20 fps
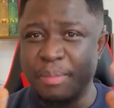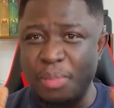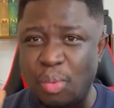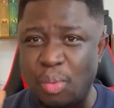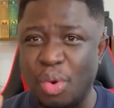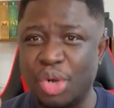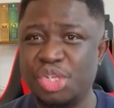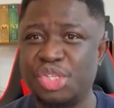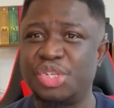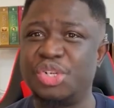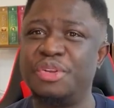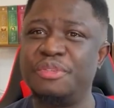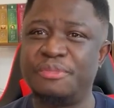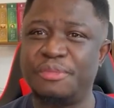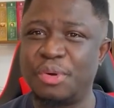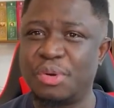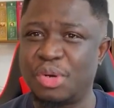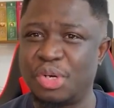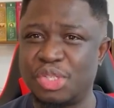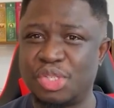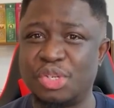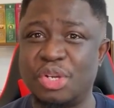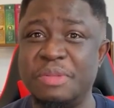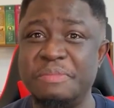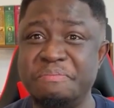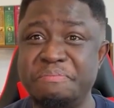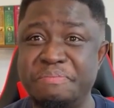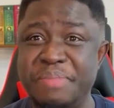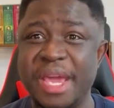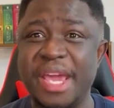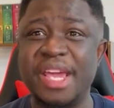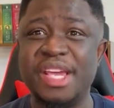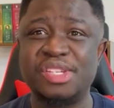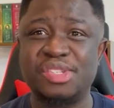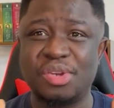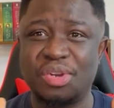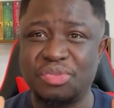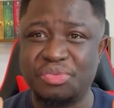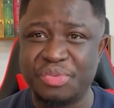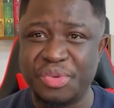But what should you focus on based
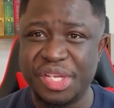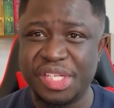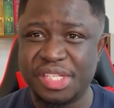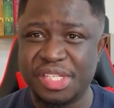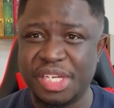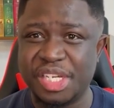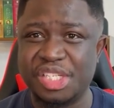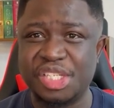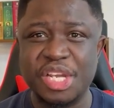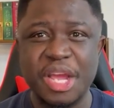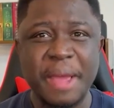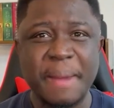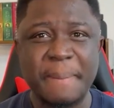on research?